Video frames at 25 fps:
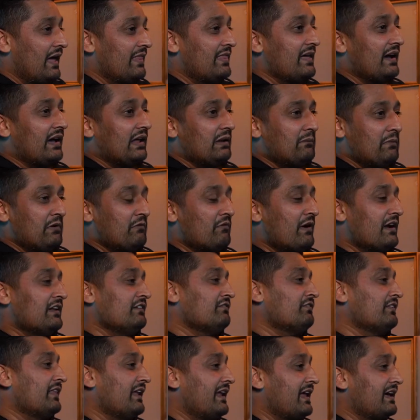and they're gonna be ready
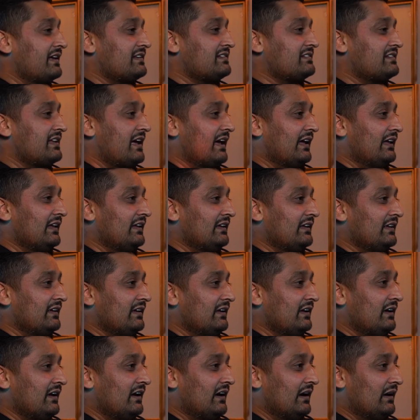for the next day.
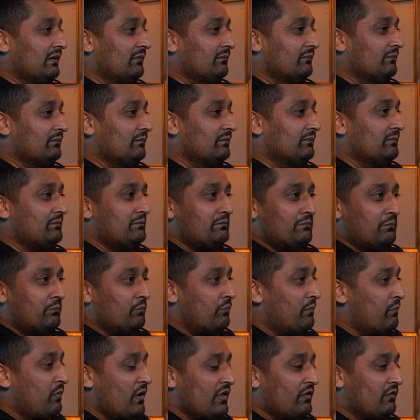
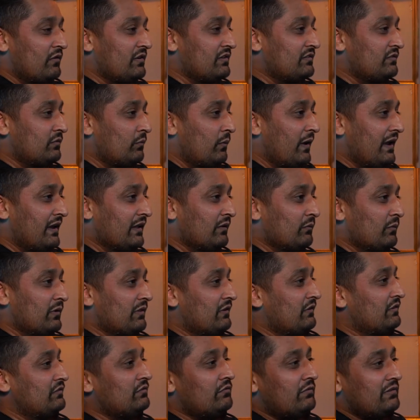Whether it's the wedding,
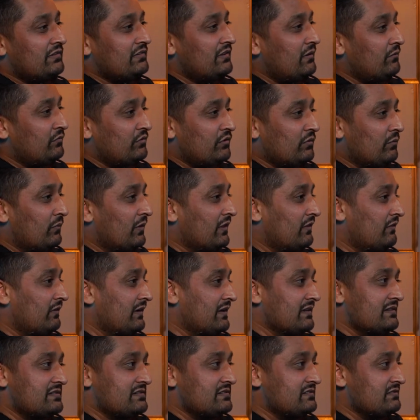whether it's a reception, whether
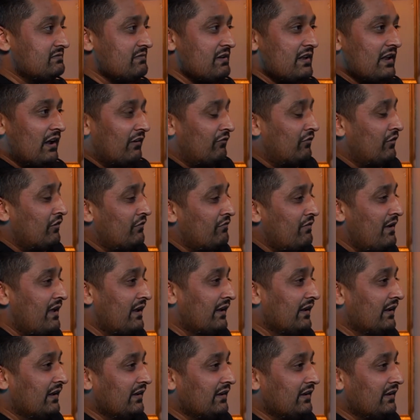it's another event.